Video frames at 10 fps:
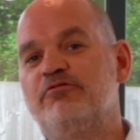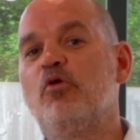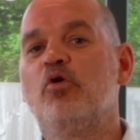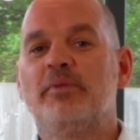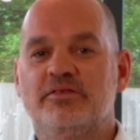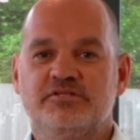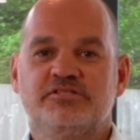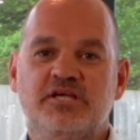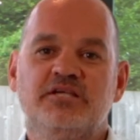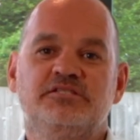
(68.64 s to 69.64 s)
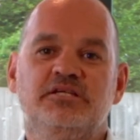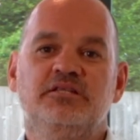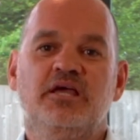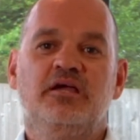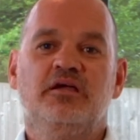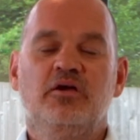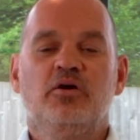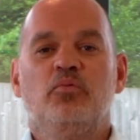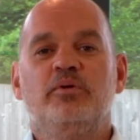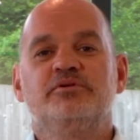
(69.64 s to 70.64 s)
4 months testing there.
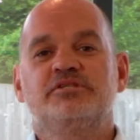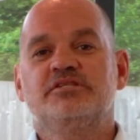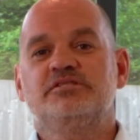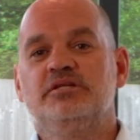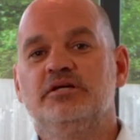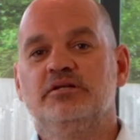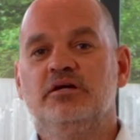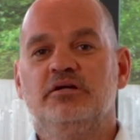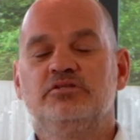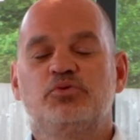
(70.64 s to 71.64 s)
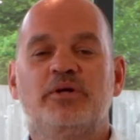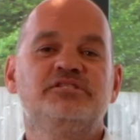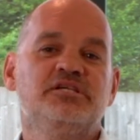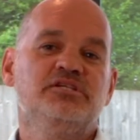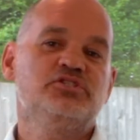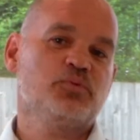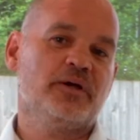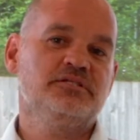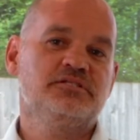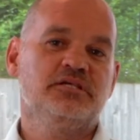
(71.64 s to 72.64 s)
We were testing a
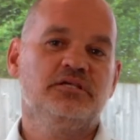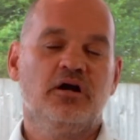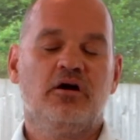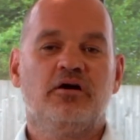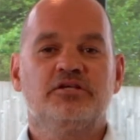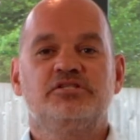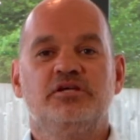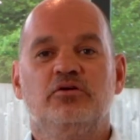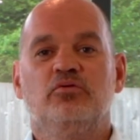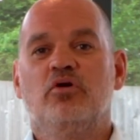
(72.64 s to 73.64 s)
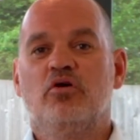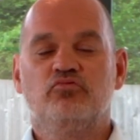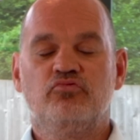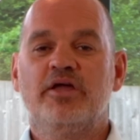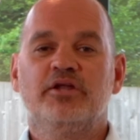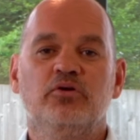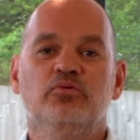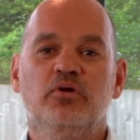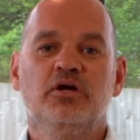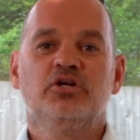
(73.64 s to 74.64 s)
2020 ICL
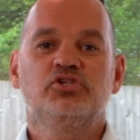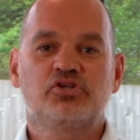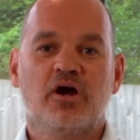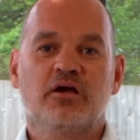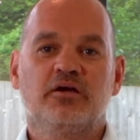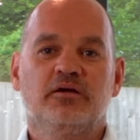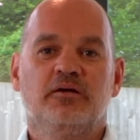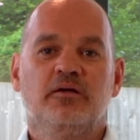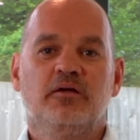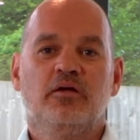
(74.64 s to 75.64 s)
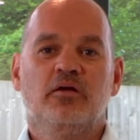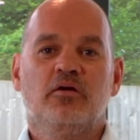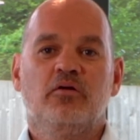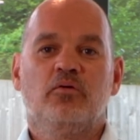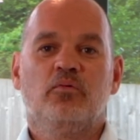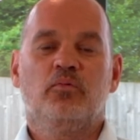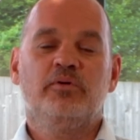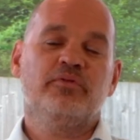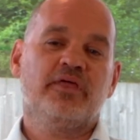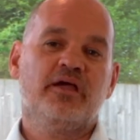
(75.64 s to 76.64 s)
Renault truck. We
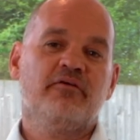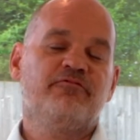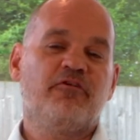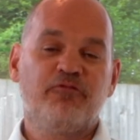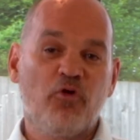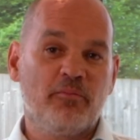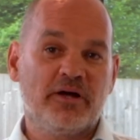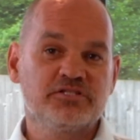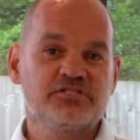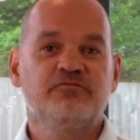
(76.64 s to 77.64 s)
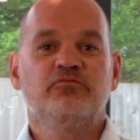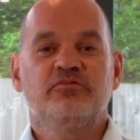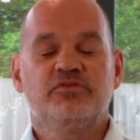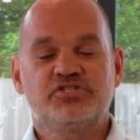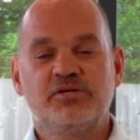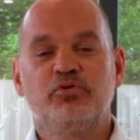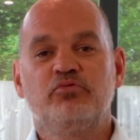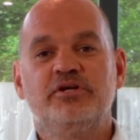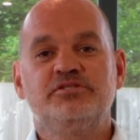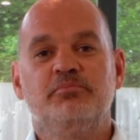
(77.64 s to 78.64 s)
were there for 4 months, the simple
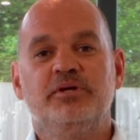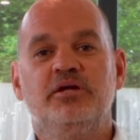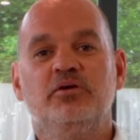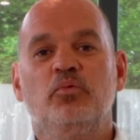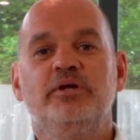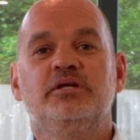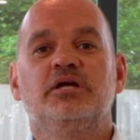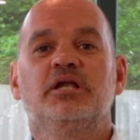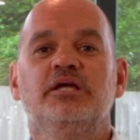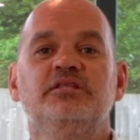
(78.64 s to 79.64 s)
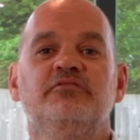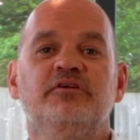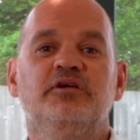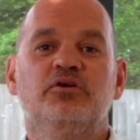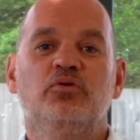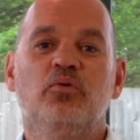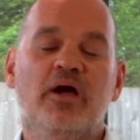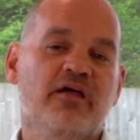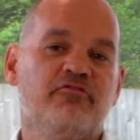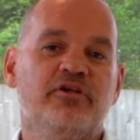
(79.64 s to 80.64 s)
reason being we could clean the
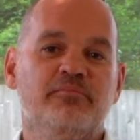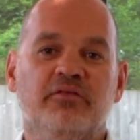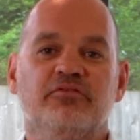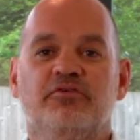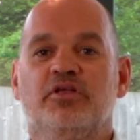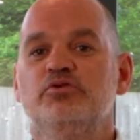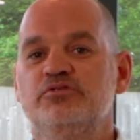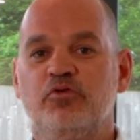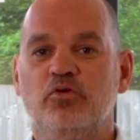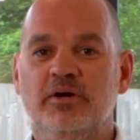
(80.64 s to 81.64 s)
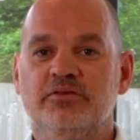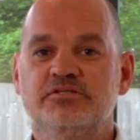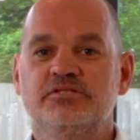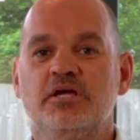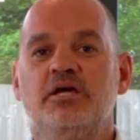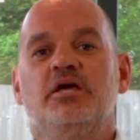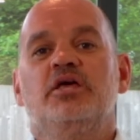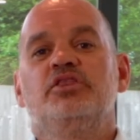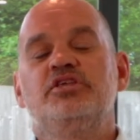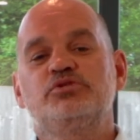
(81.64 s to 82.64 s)
vehicle every month for those 4 months.
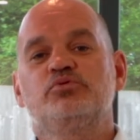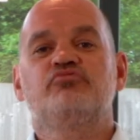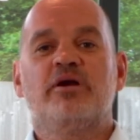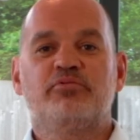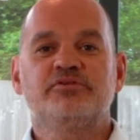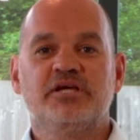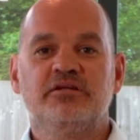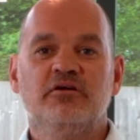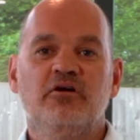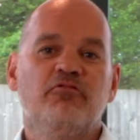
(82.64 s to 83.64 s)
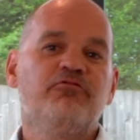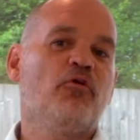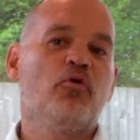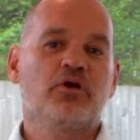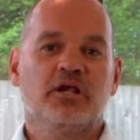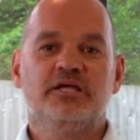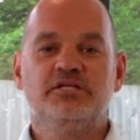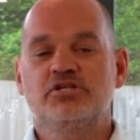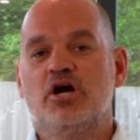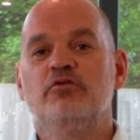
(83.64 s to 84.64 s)
This would represent 4
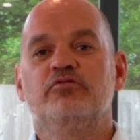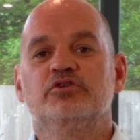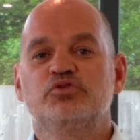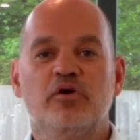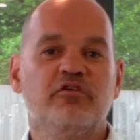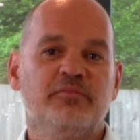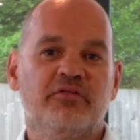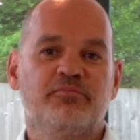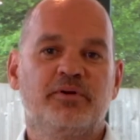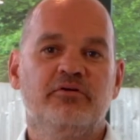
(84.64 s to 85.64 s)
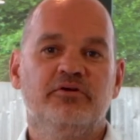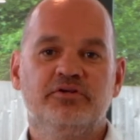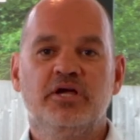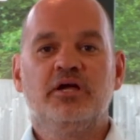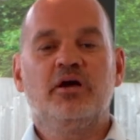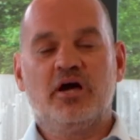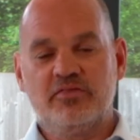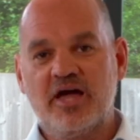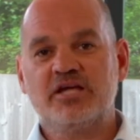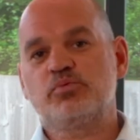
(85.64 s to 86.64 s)
cleans over a 12-month period,
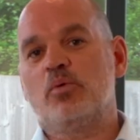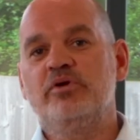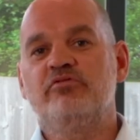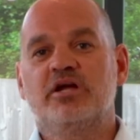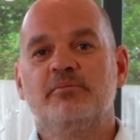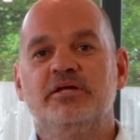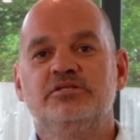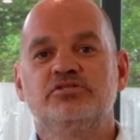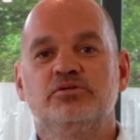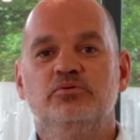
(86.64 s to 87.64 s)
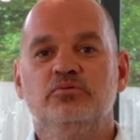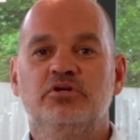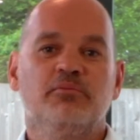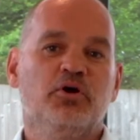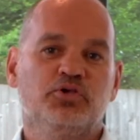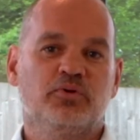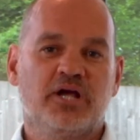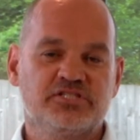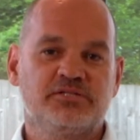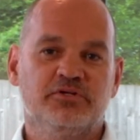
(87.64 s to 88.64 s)
and that's what we recommend to commercial
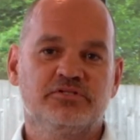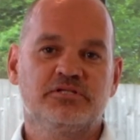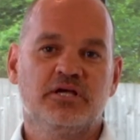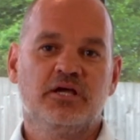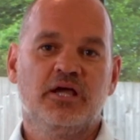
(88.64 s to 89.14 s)
customers.